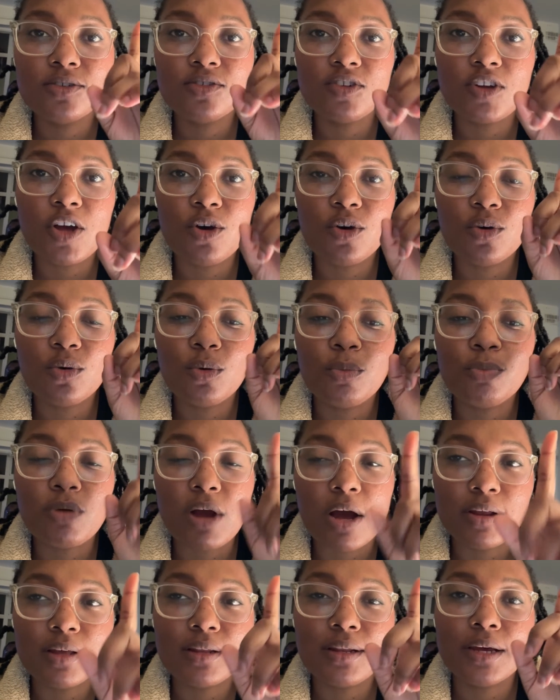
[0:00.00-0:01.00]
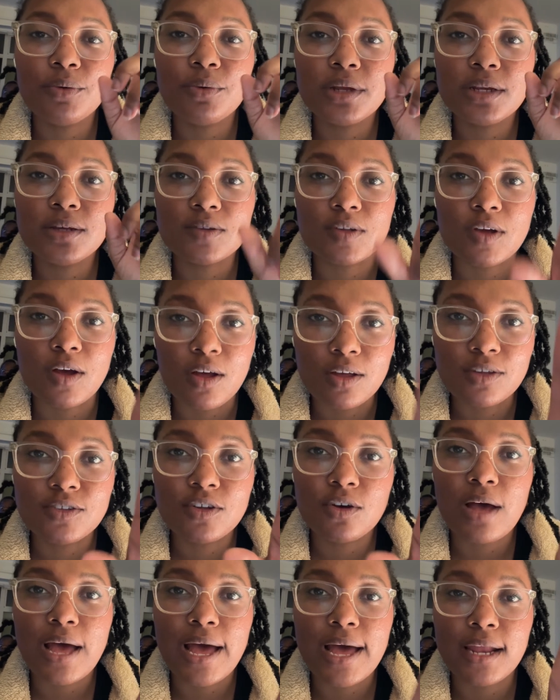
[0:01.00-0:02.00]
note, browning liquid is also
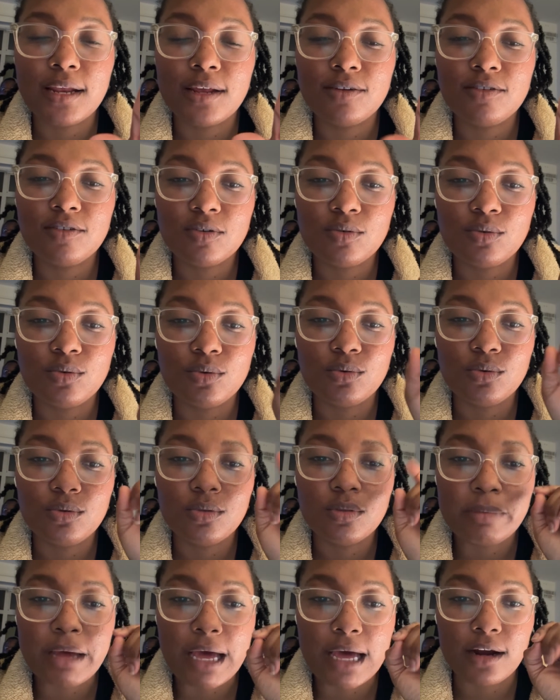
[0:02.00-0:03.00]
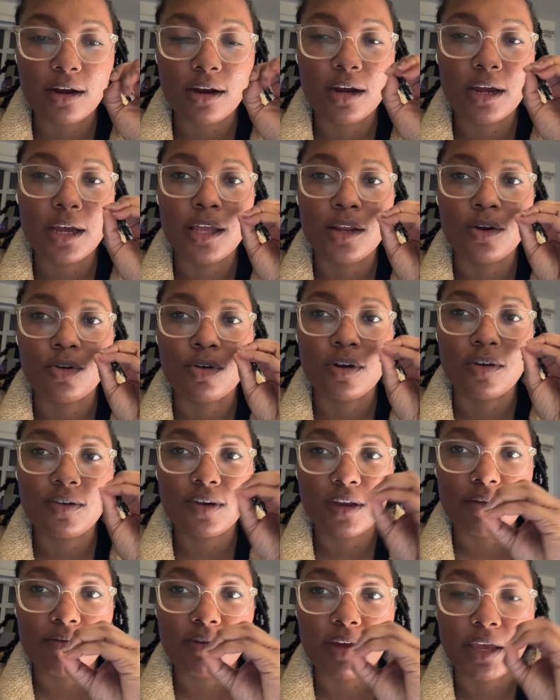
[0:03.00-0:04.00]
added to the batter in order to
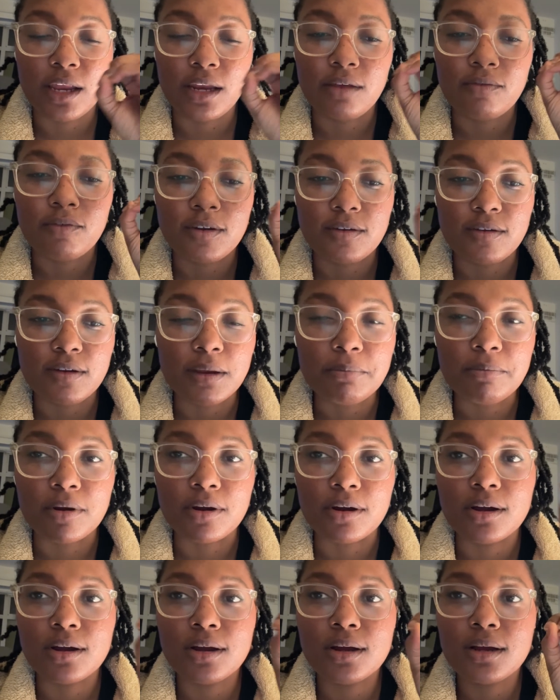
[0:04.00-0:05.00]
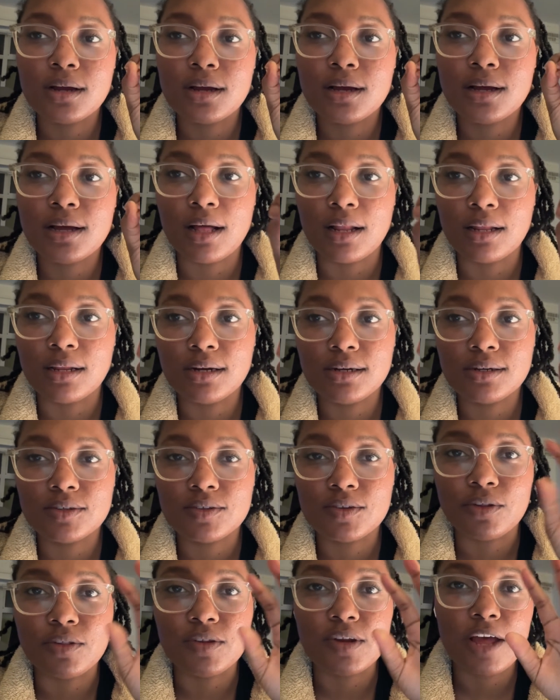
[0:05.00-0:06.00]
give it an even deeper color. So
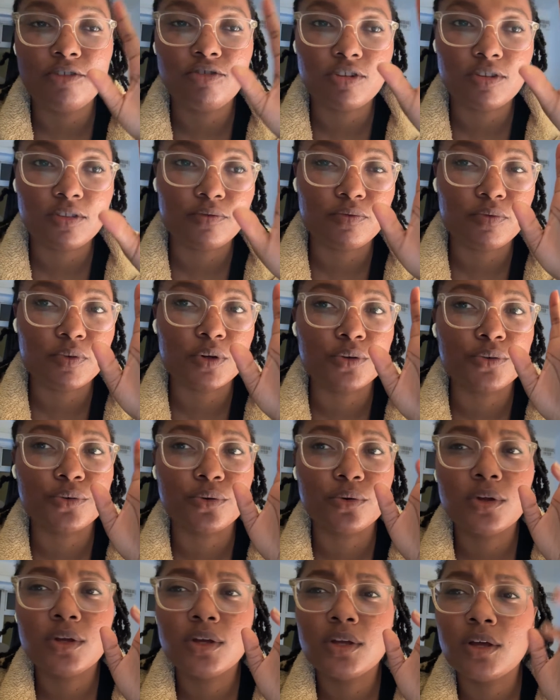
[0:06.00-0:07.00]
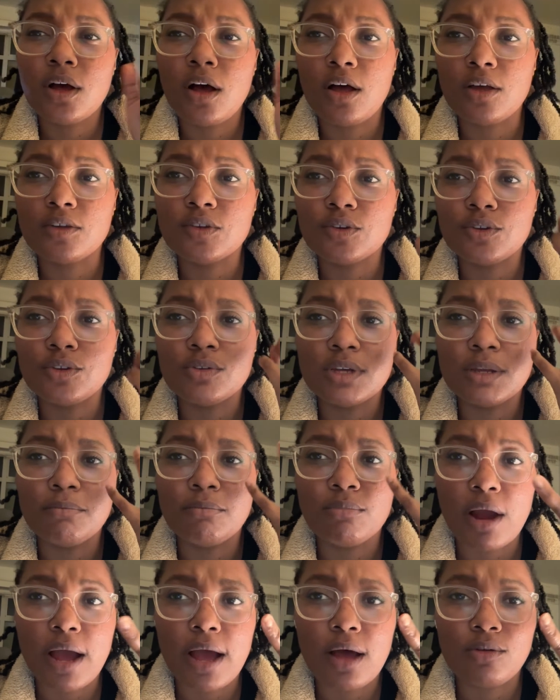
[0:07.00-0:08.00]
it's not just the fruit. Also, you can
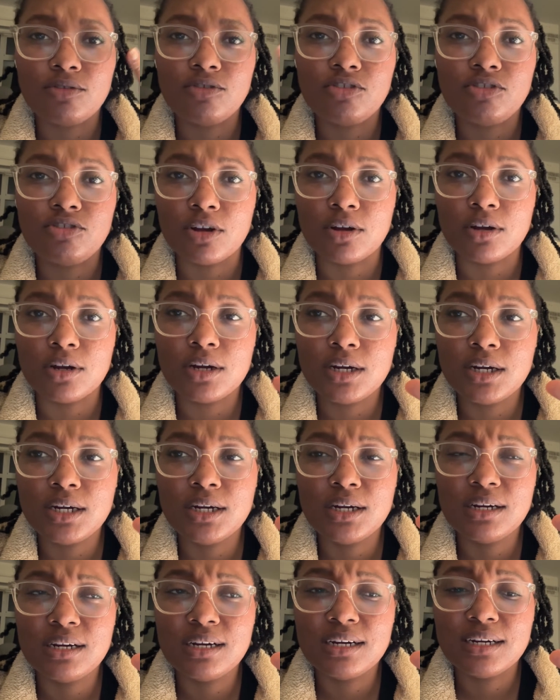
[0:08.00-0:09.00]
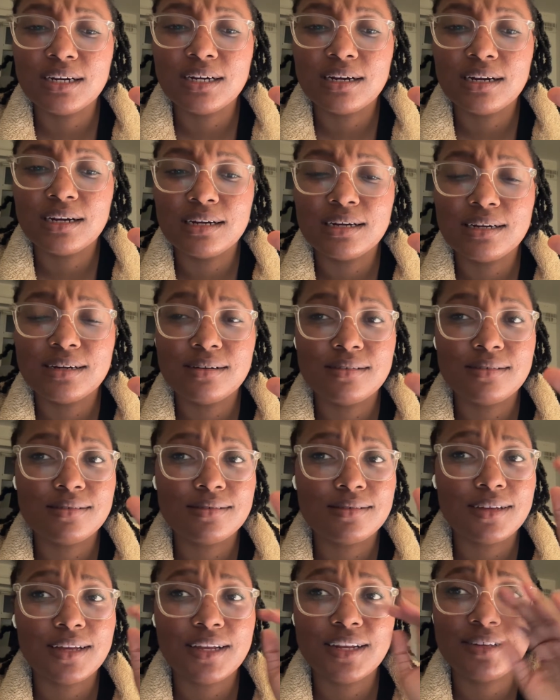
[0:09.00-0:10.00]
brown sugar
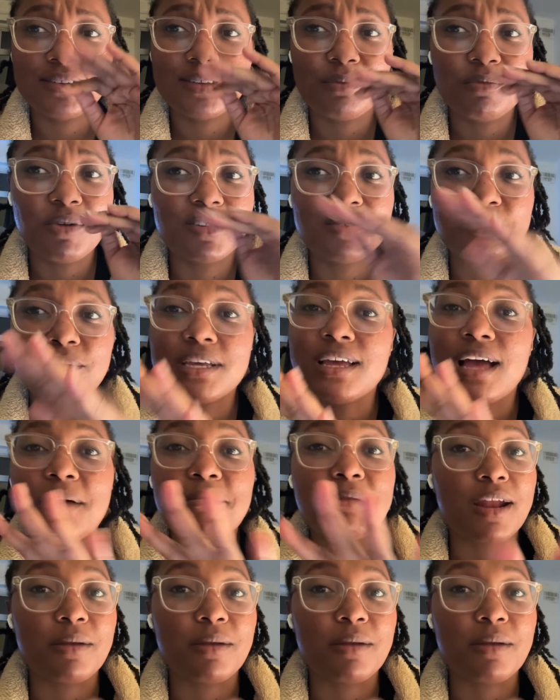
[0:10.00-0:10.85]
in some recipe. I'm not a